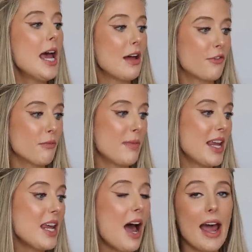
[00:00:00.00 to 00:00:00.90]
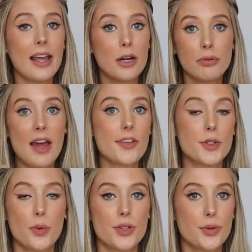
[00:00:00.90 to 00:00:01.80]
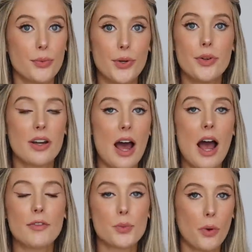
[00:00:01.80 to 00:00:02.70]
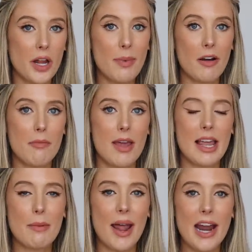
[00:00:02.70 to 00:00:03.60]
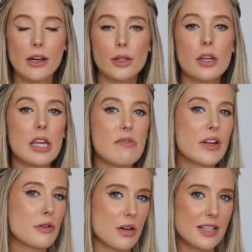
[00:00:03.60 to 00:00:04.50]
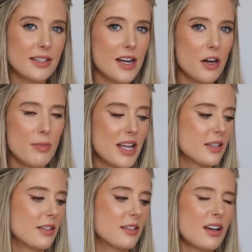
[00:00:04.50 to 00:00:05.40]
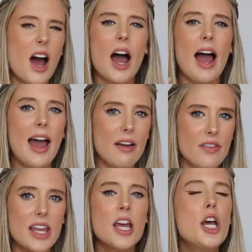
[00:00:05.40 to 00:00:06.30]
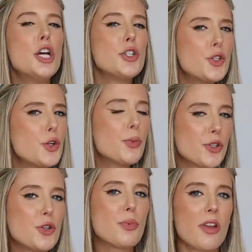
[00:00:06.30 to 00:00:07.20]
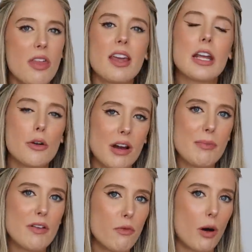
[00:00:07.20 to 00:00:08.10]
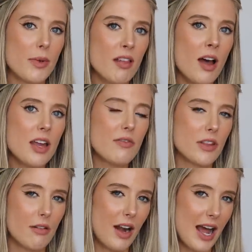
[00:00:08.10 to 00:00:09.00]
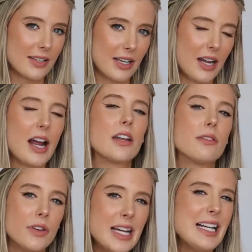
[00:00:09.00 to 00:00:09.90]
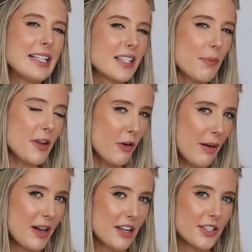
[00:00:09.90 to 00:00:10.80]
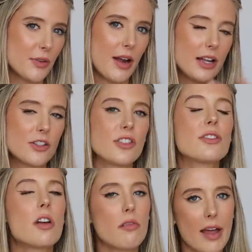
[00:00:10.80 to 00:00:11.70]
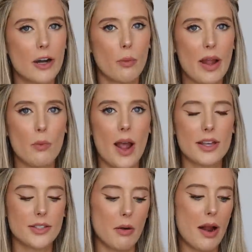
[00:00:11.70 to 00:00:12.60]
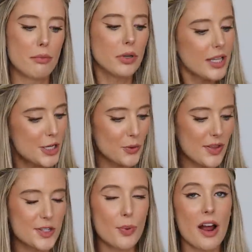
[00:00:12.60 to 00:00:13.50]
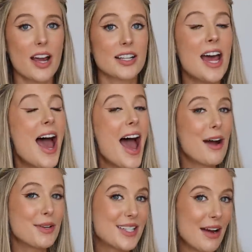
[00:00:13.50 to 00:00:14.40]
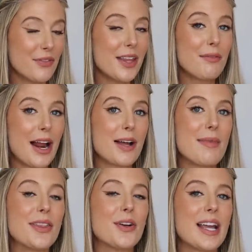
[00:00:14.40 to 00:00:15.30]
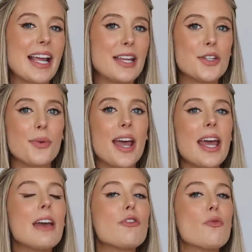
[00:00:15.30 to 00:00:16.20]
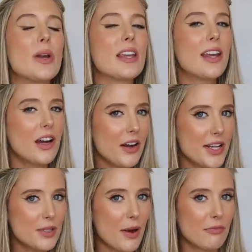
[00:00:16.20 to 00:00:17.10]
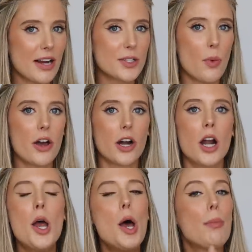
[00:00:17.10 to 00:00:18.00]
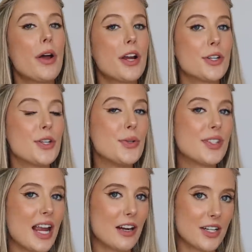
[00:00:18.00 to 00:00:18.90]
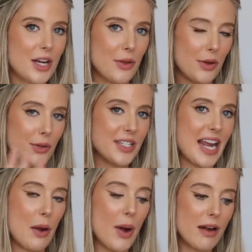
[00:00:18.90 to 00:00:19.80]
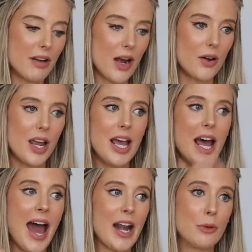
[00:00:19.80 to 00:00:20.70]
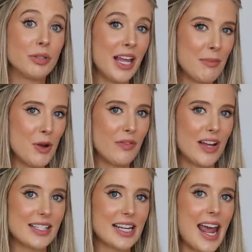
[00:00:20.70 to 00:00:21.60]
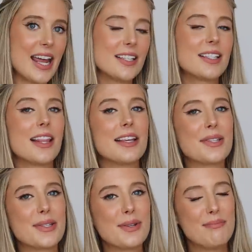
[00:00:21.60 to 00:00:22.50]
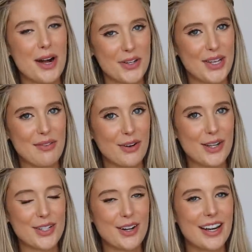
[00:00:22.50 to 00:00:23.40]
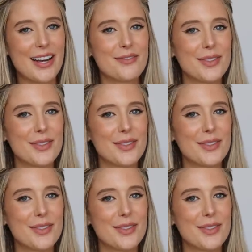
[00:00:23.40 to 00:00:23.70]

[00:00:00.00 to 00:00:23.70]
And for me, I can apply this towards the root and not have to worry about it making my hair look even greasier because it's not a heavy, super, super thick and creamy formula, even though it has that kind of slippy creaminess to it. It's just in a lighter weight way. So I really enjoy this product. I would definitely recommend looking into it if you've been curious about rice water, but you're too scared to go the whole DIY route. I don't blame you if that's the case. This is a much safer alternative.